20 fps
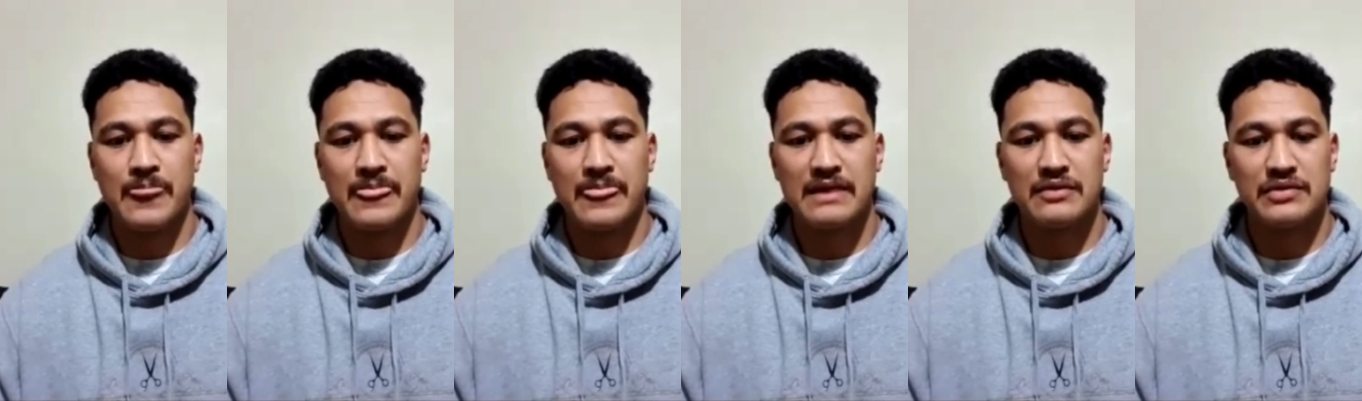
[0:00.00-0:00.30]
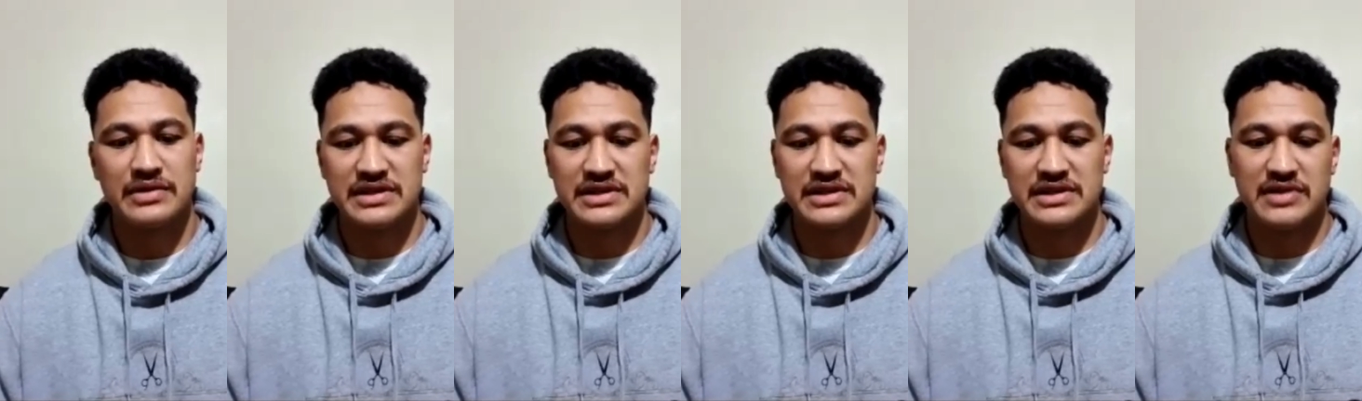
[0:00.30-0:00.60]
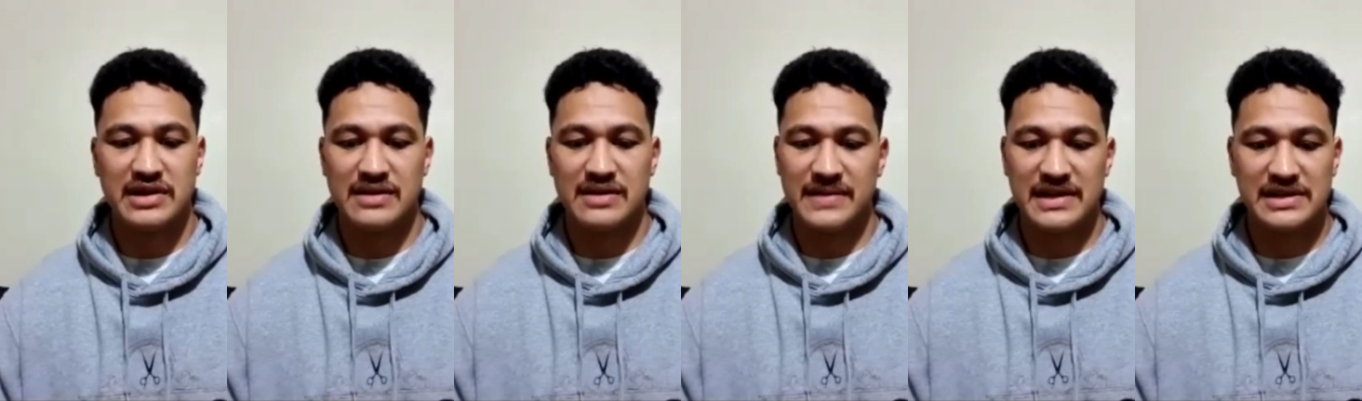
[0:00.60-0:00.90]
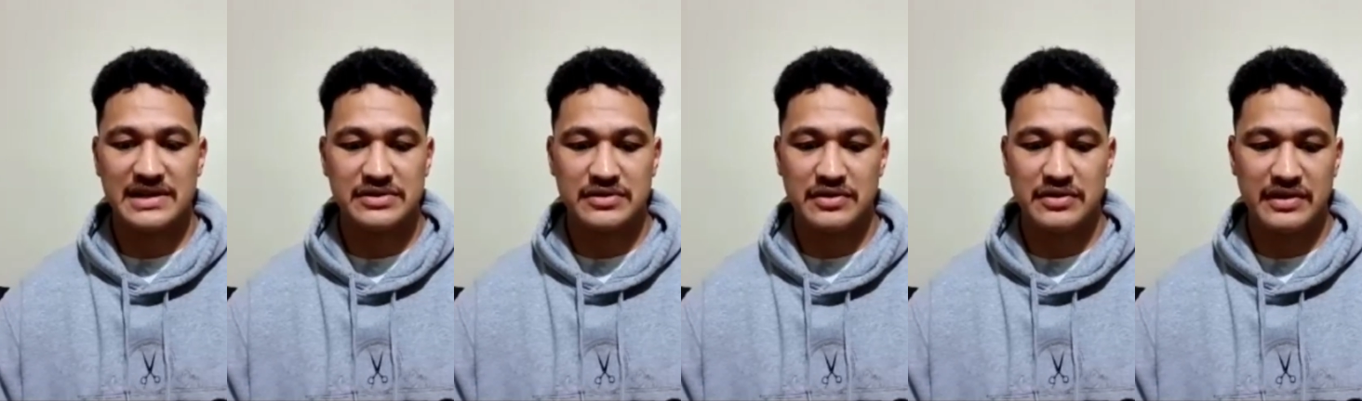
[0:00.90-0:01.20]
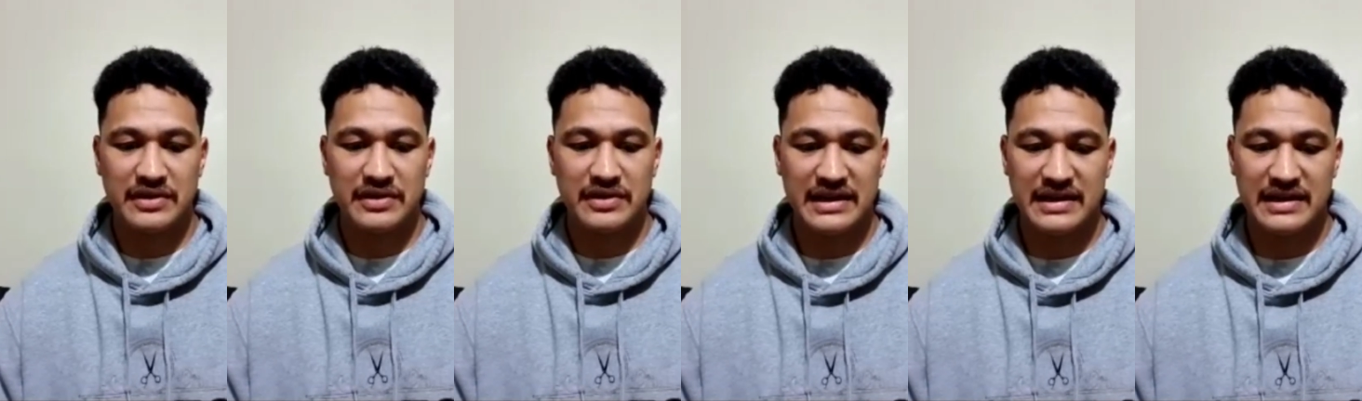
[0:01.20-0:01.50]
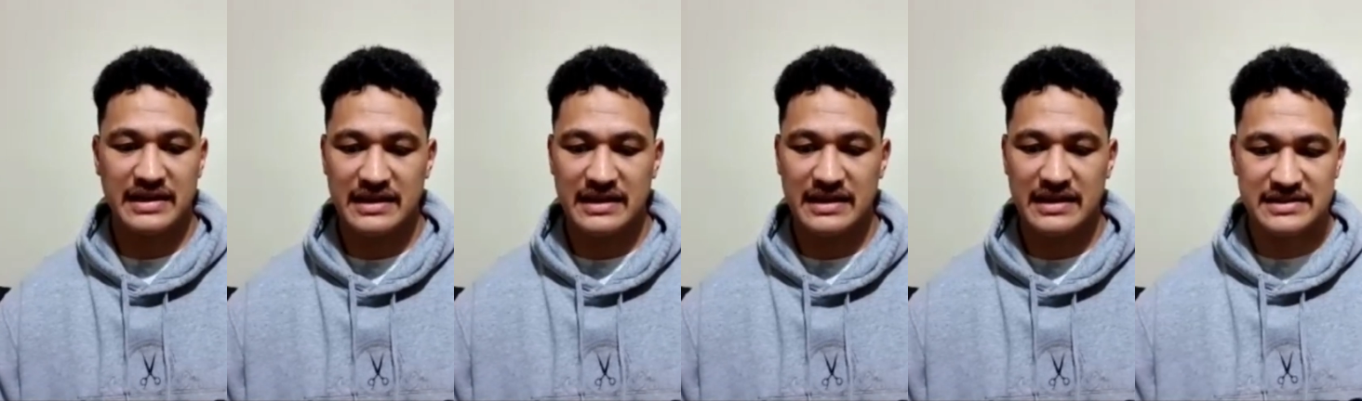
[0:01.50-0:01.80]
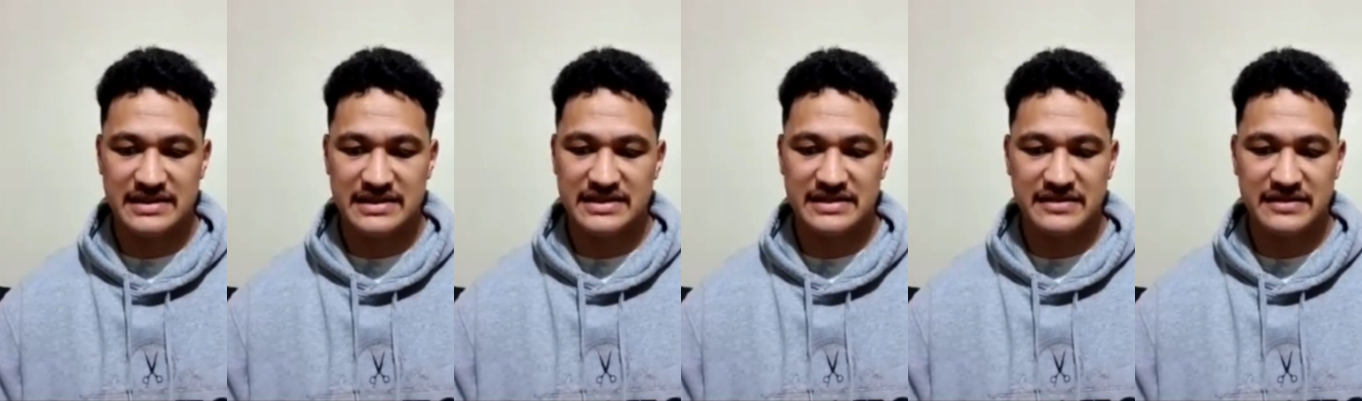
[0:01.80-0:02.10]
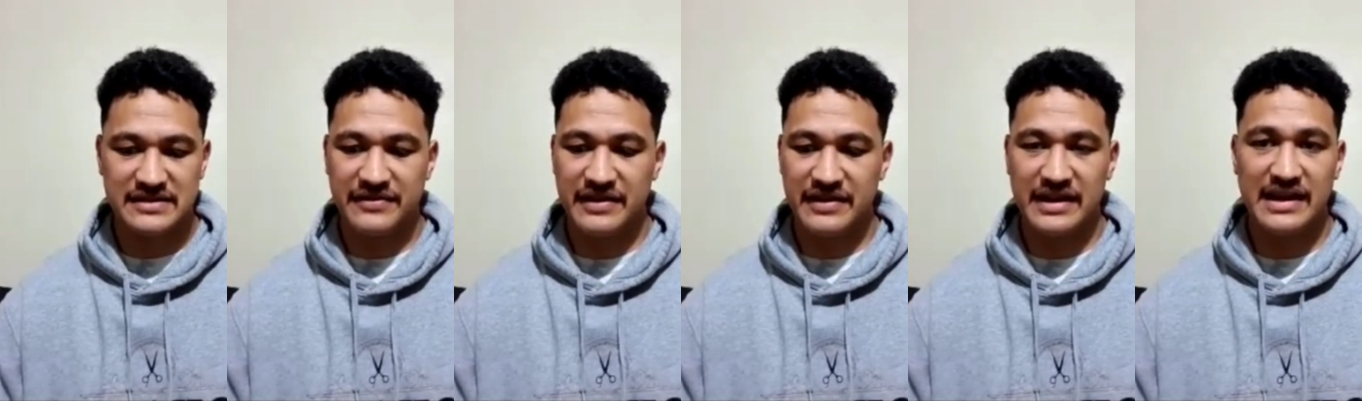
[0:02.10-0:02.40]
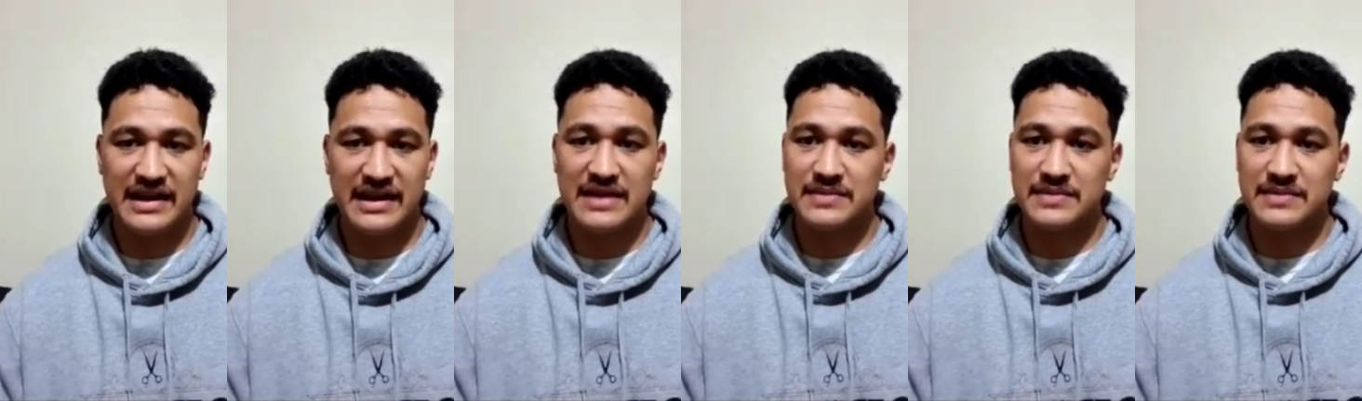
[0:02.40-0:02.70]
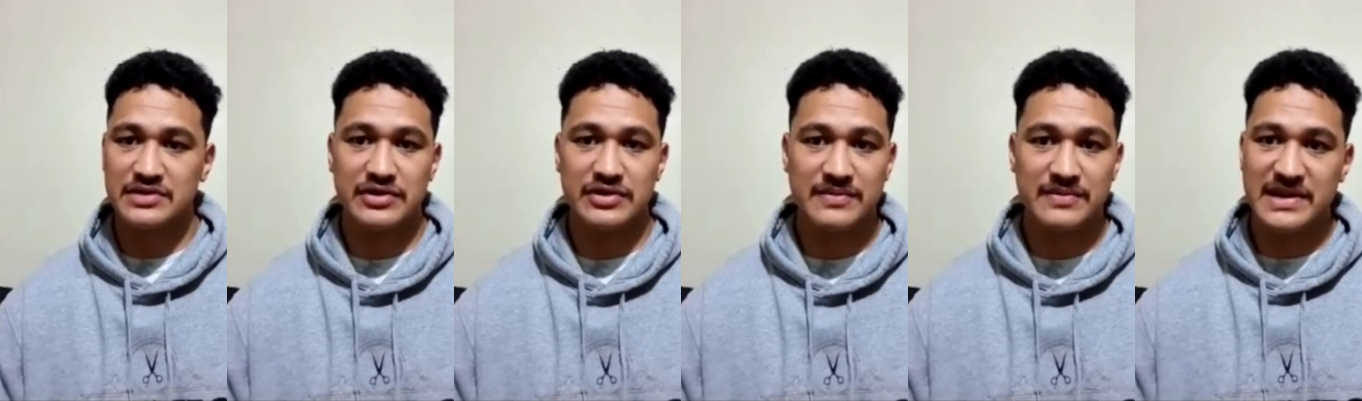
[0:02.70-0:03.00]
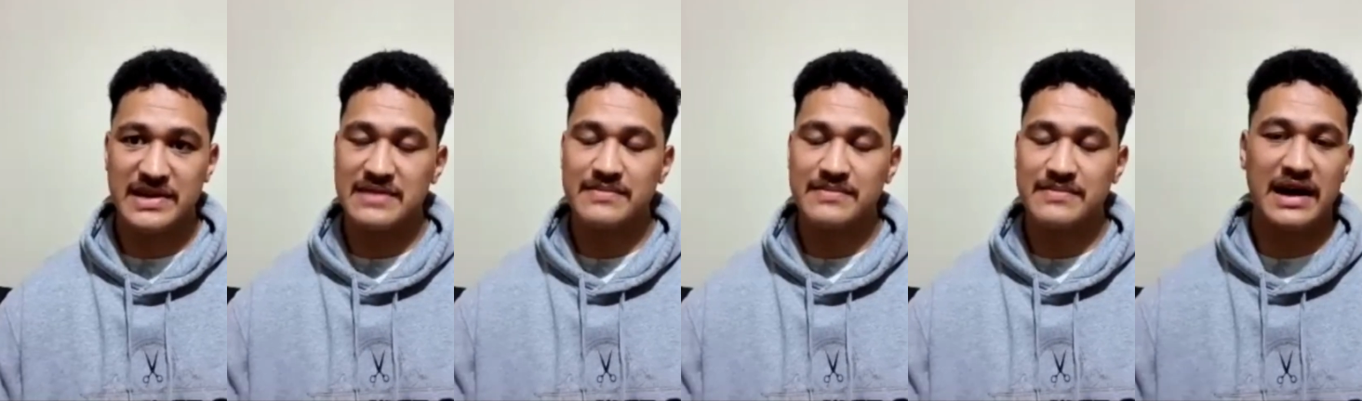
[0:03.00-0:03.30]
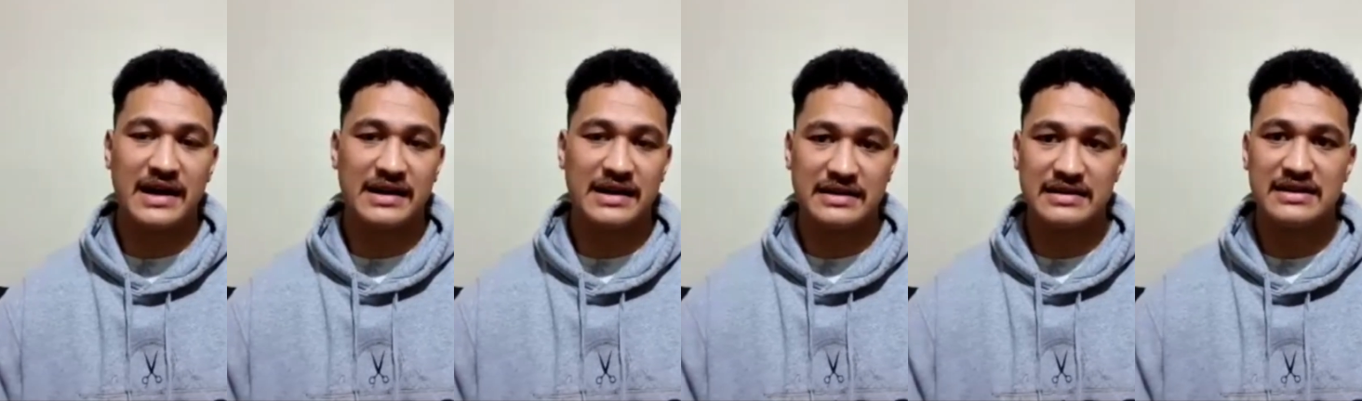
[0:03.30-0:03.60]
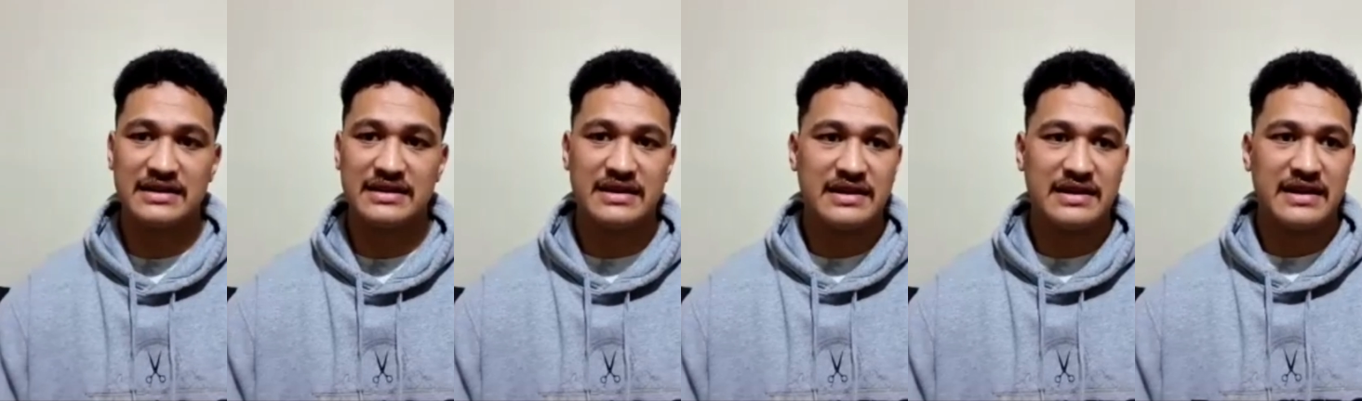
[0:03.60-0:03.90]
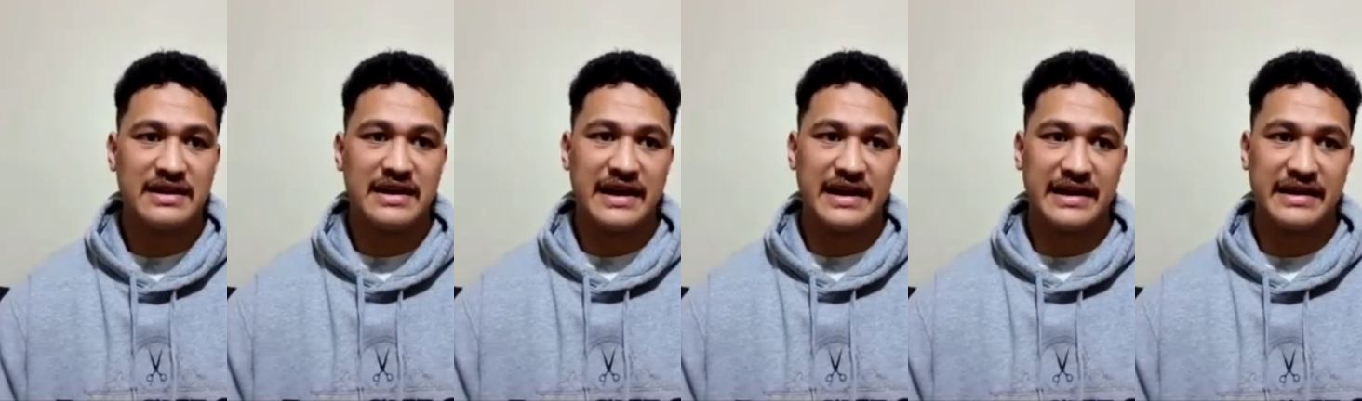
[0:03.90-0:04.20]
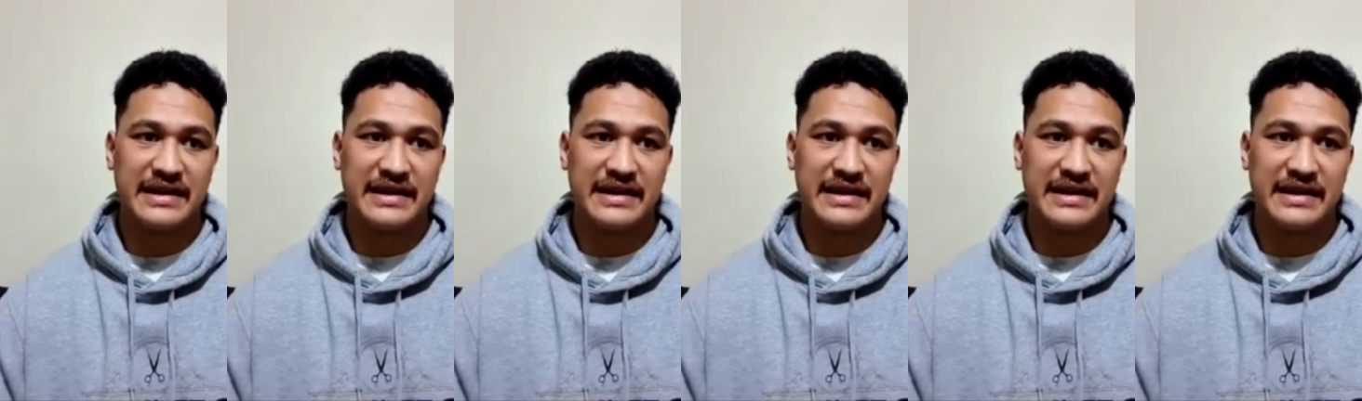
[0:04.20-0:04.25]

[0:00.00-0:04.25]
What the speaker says: We're just trying to make sure that it's just a fair game between me and Parker. And